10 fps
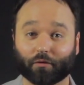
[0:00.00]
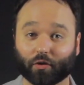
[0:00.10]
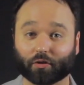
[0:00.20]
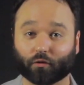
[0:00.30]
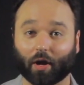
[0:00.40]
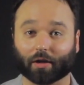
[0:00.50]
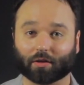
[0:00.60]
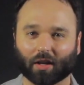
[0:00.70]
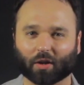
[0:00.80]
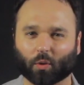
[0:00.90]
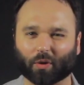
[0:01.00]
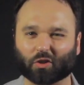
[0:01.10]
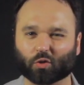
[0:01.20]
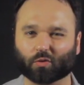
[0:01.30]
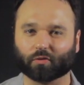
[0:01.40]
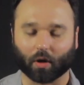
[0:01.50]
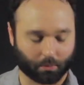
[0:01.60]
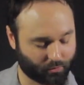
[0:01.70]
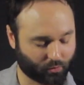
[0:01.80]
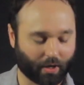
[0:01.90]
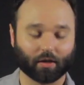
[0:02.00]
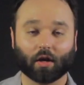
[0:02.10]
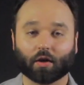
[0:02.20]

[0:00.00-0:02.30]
5th fret, kind of like where we tune from, right?